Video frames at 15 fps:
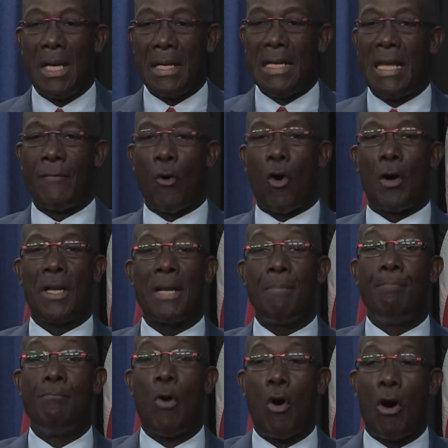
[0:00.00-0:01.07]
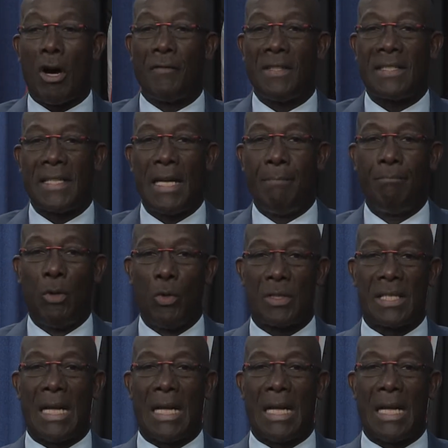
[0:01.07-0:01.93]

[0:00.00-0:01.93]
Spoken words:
they've ordered more of the same boats,